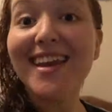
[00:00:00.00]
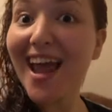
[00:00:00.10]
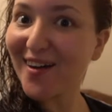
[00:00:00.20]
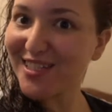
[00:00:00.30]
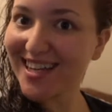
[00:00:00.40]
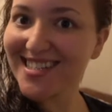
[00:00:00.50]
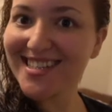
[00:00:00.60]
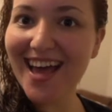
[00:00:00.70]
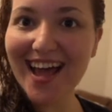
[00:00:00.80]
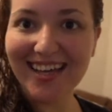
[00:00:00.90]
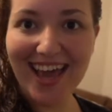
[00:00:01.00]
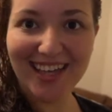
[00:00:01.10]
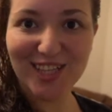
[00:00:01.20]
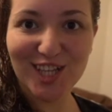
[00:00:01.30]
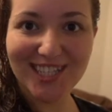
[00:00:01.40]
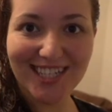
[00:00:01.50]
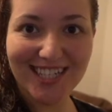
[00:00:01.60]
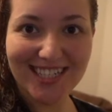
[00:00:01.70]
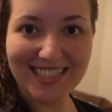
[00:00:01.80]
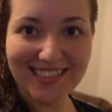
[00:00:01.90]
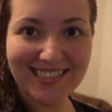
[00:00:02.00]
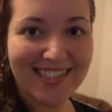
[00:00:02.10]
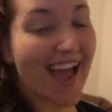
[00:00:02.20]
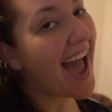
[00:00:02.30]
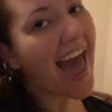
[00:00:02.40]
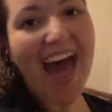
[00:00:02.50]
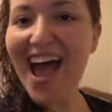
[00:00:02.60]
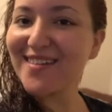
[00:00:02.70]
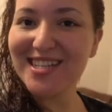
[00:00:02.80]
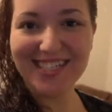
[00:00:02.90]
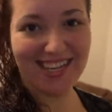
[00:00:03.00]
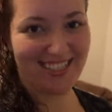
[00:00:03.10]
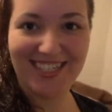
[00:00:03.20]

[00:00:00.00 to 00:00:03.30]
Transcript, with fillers: Now doesn't that cake look good? I'm just gonna